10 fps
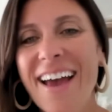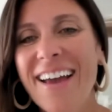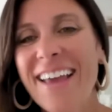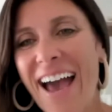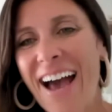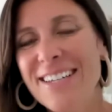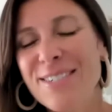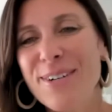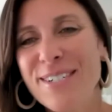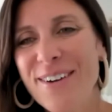Cass,
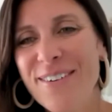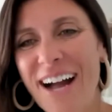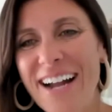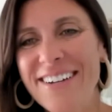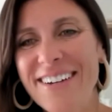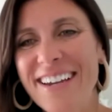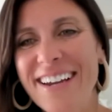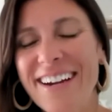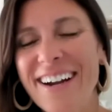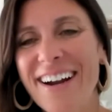we're so glad you're
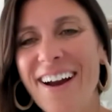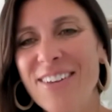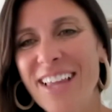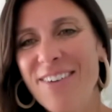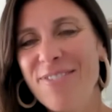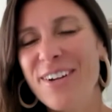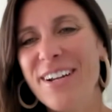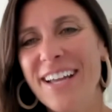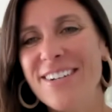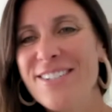here. I would love for you
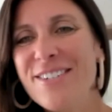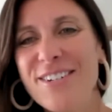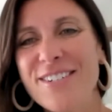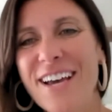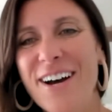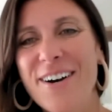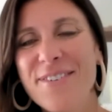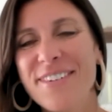to introduce yourself.